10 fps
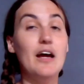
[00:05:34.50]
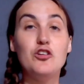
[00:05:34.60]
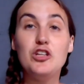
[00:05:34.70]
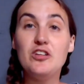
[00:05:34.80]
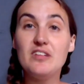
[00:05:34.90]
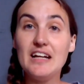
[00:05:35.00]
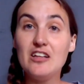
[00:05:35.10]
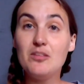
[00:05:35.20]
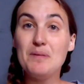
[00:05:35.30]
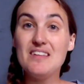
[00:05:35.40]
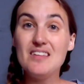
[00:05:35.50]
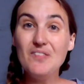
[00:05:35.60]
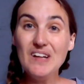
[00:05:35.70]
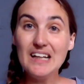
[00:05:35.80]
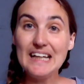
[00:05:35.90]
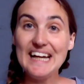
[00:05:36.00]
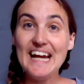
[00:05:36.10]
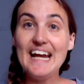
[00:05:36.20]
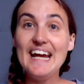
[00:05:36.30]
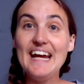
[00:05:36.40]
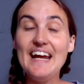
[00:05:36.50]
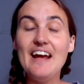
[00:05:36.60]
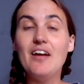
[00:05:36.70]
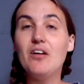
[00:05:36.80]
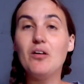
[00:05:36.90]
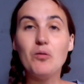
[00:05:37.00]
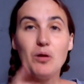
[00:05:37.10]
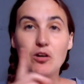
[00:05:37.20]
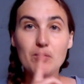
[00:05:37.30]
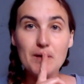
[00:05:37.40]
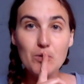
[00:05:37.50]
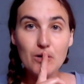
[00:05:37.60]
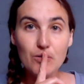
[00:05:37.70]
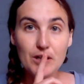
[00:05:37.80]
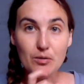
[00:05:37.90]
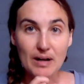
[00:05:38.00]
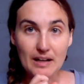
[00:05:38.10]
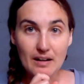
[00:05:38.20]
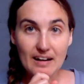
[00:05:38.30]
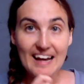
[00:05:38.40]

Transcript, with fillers: She studies specifically, here's a big word for you, ready?